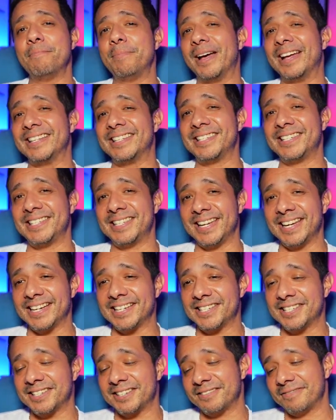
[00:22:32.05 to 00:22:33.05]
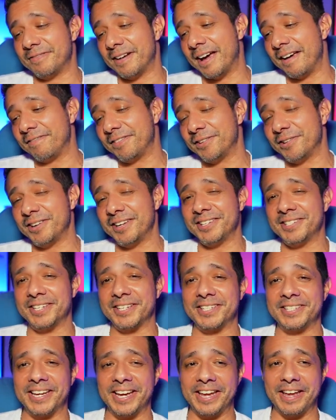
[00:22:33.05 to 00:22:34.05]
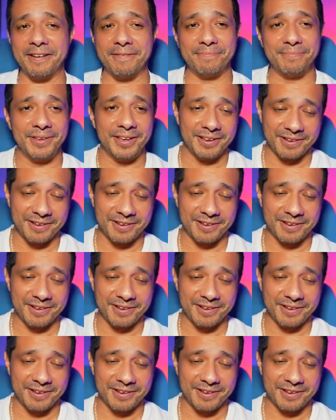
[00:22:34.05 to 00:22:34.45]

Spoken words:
at 5:30, 6 a.m.